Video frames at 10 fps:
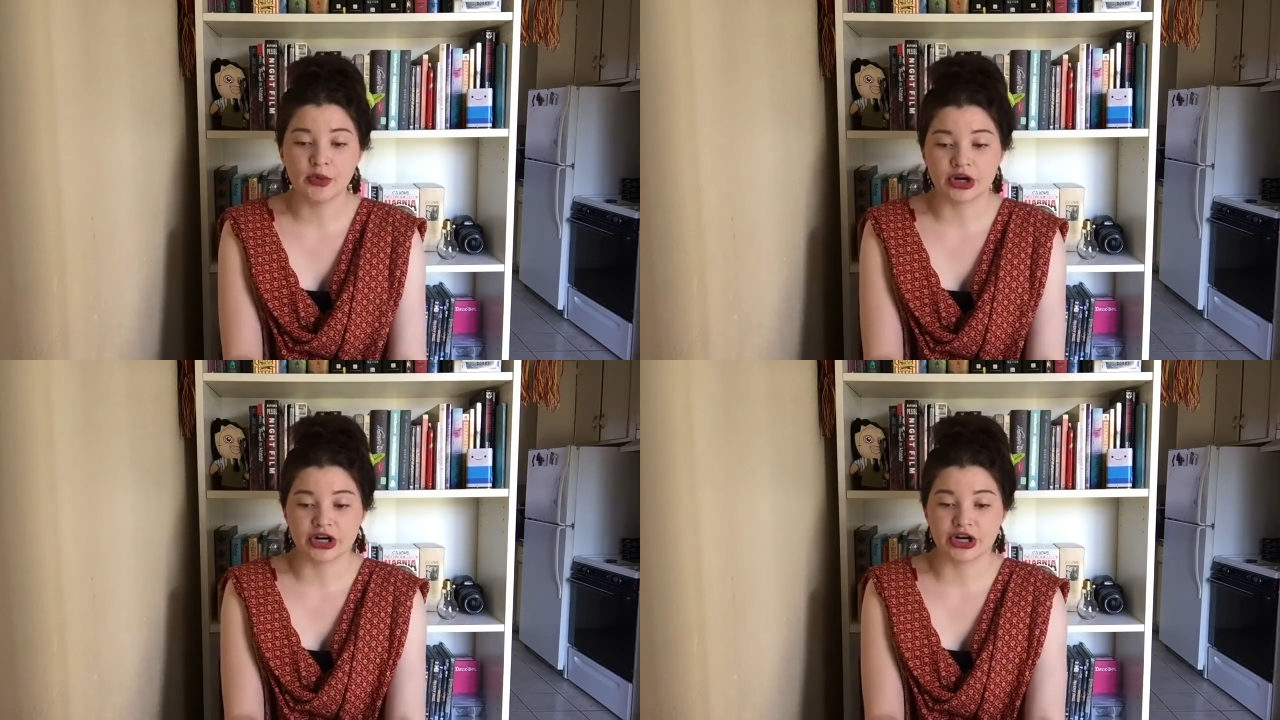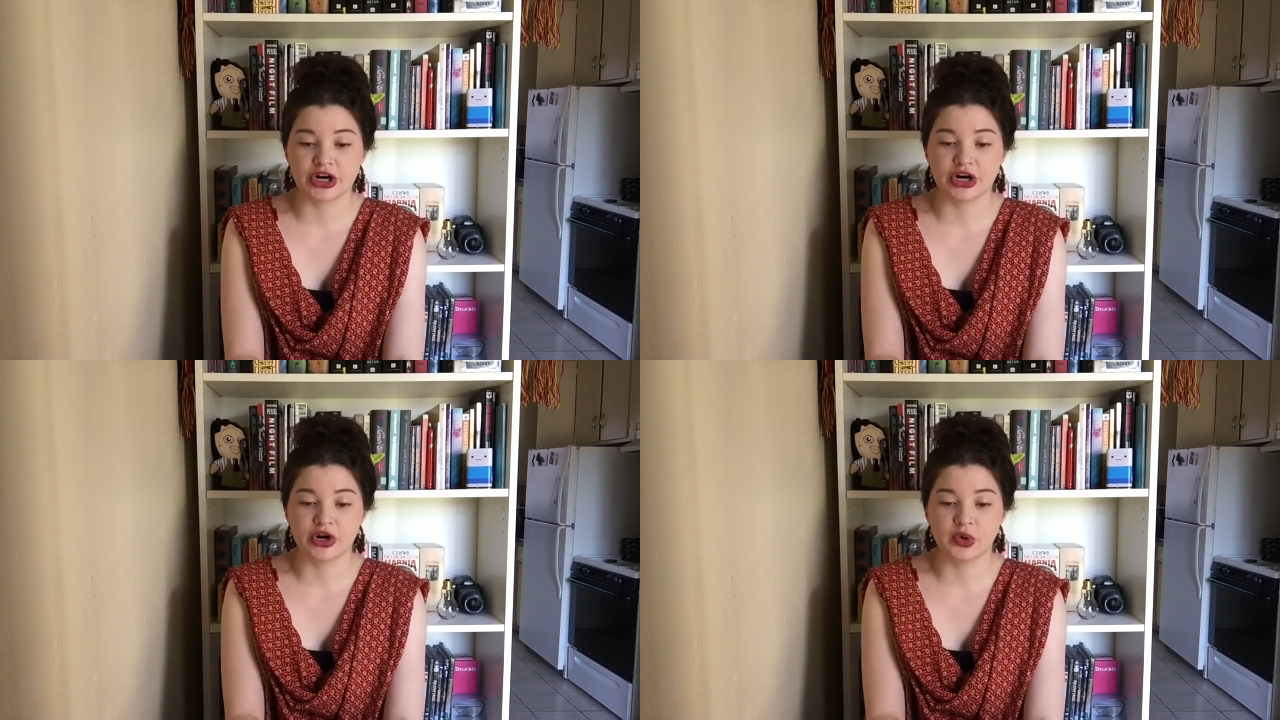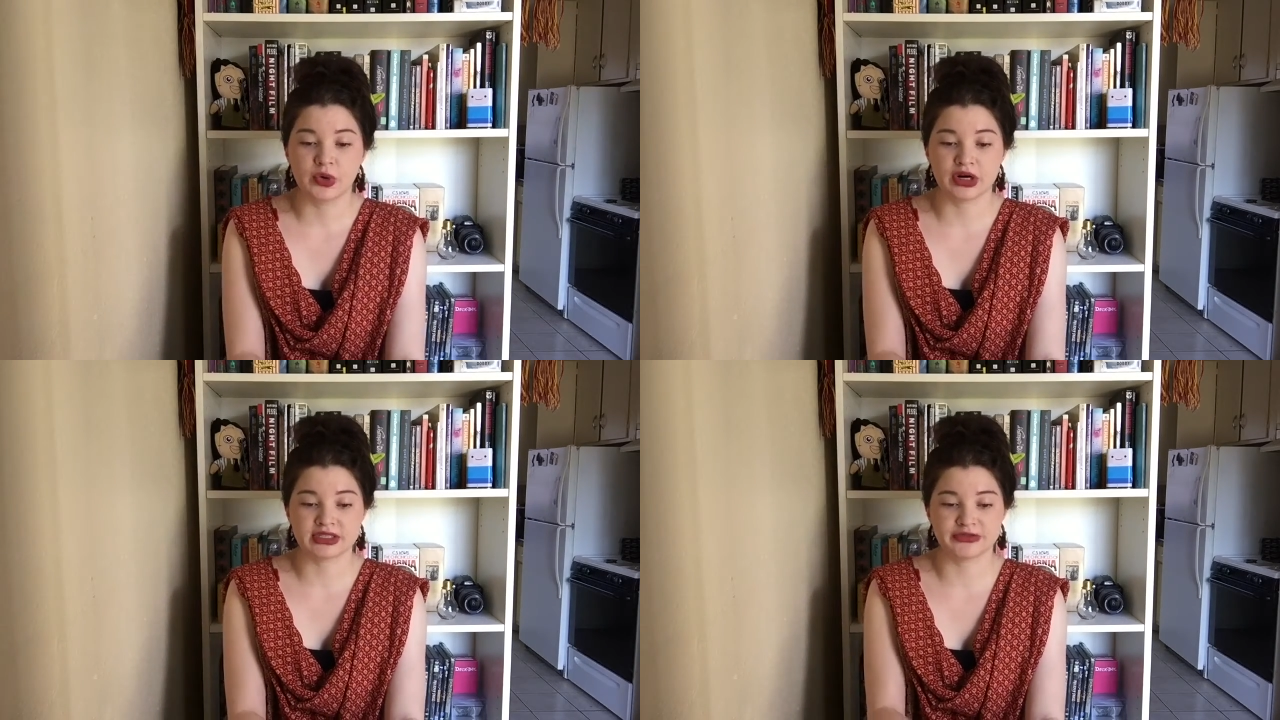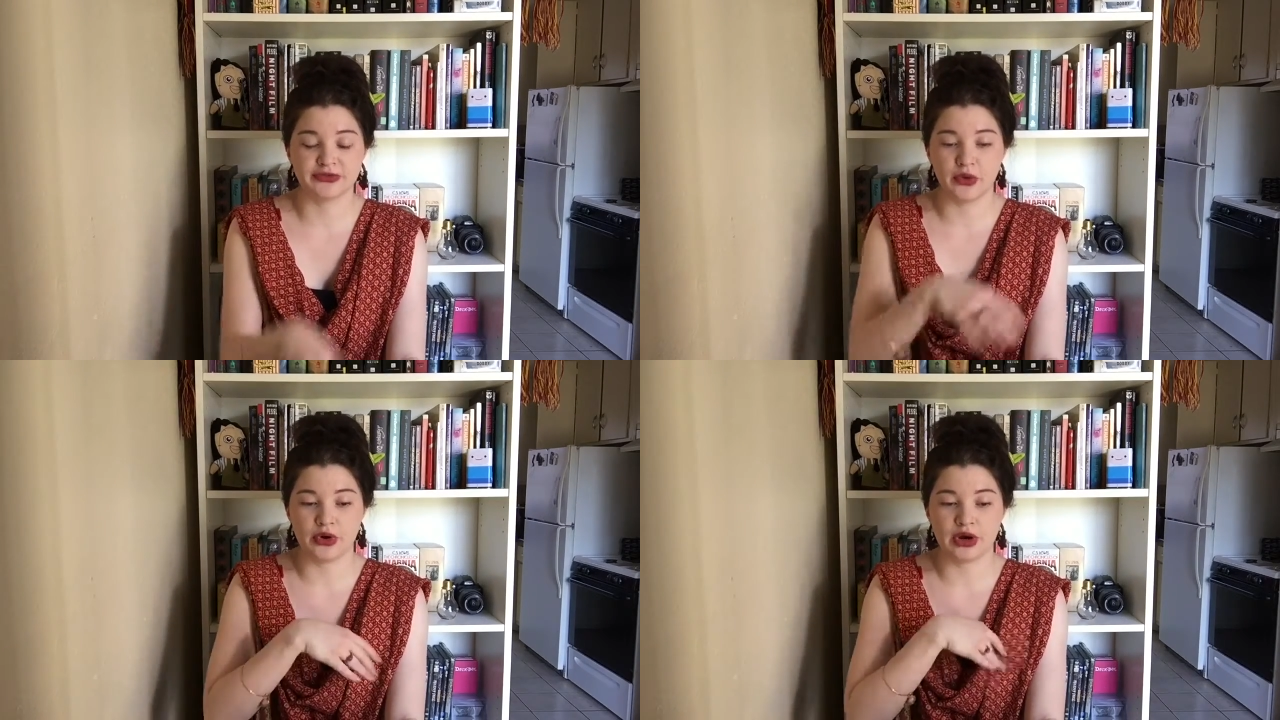worker who works
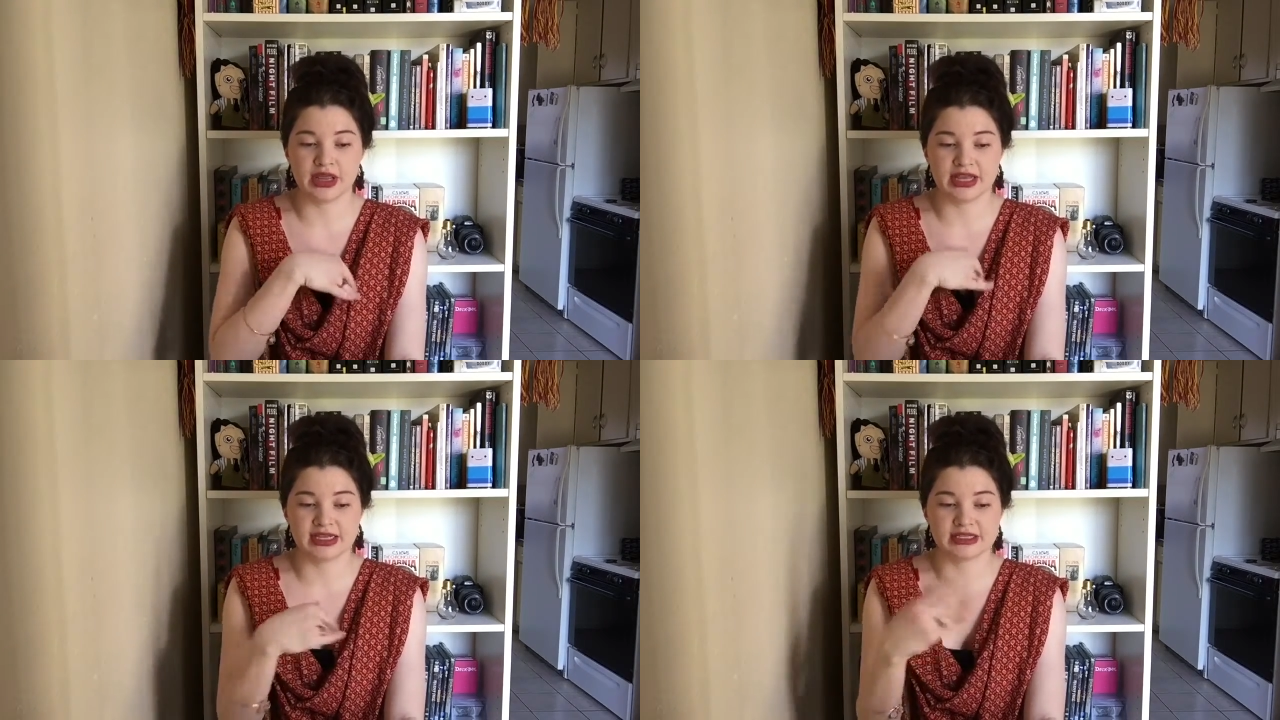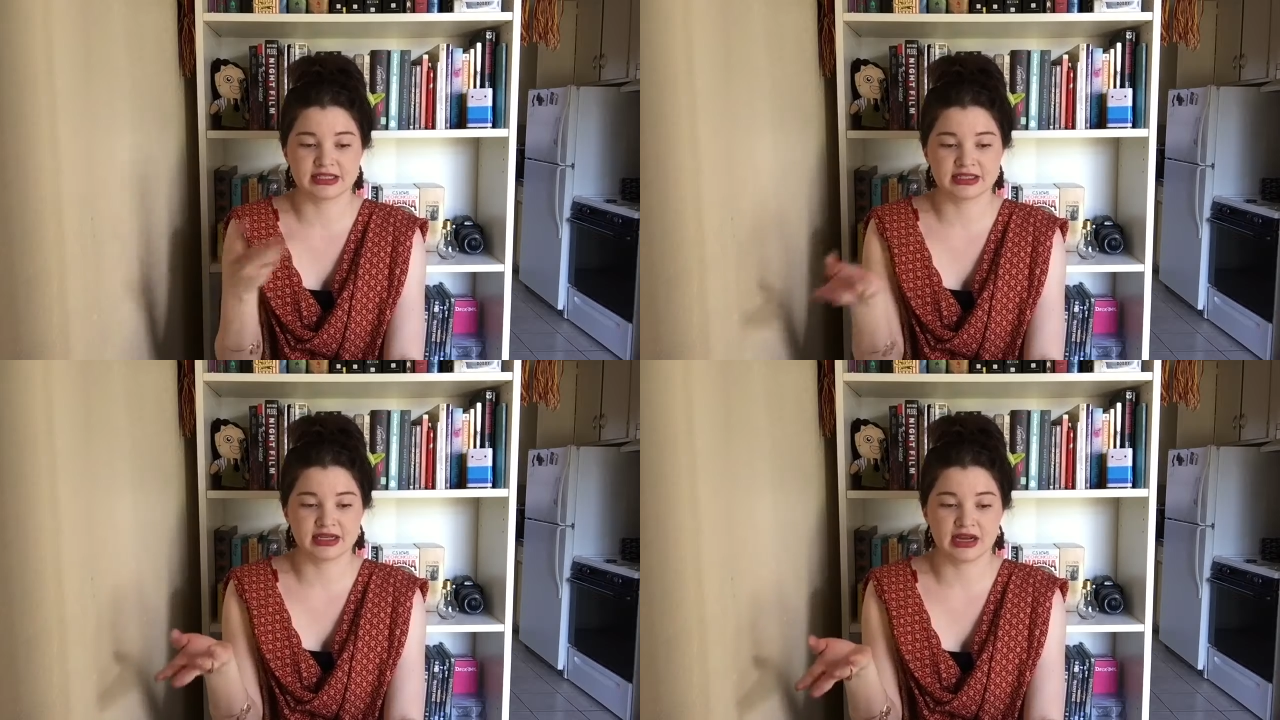for this